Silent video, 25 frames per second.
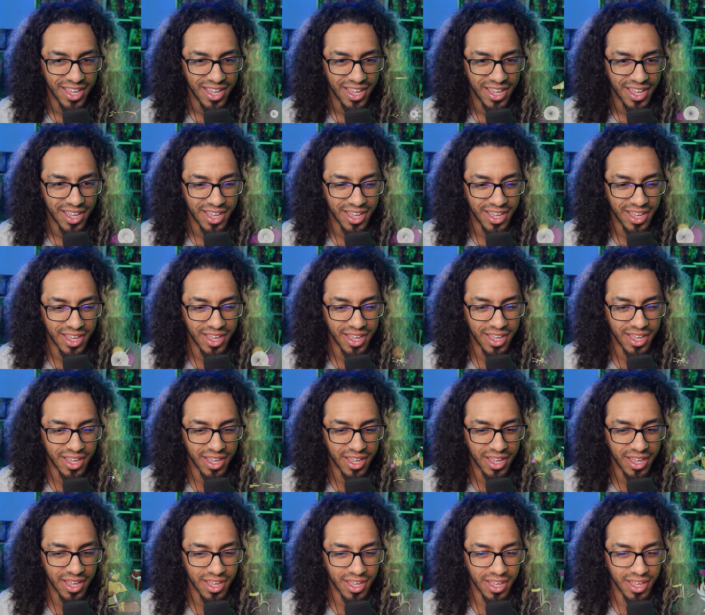
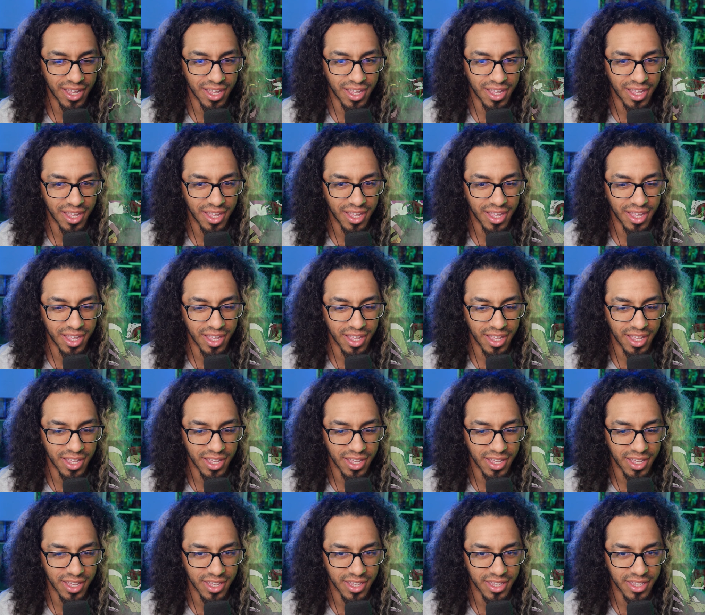
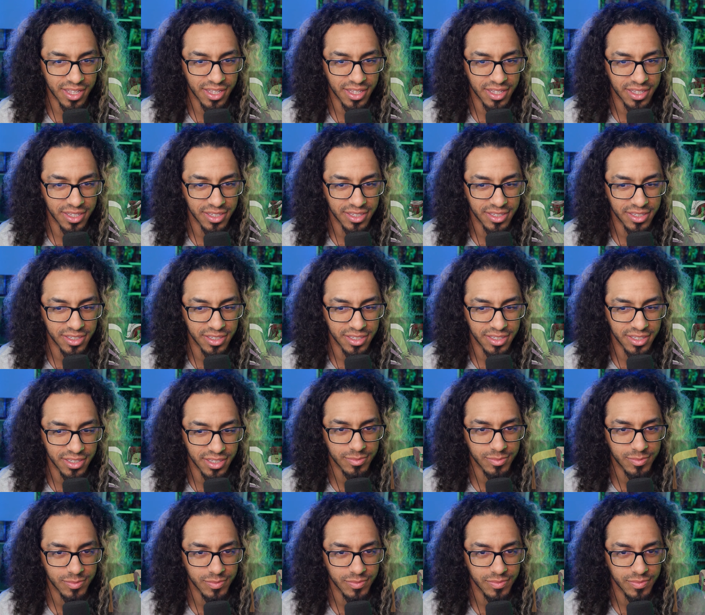[no speech]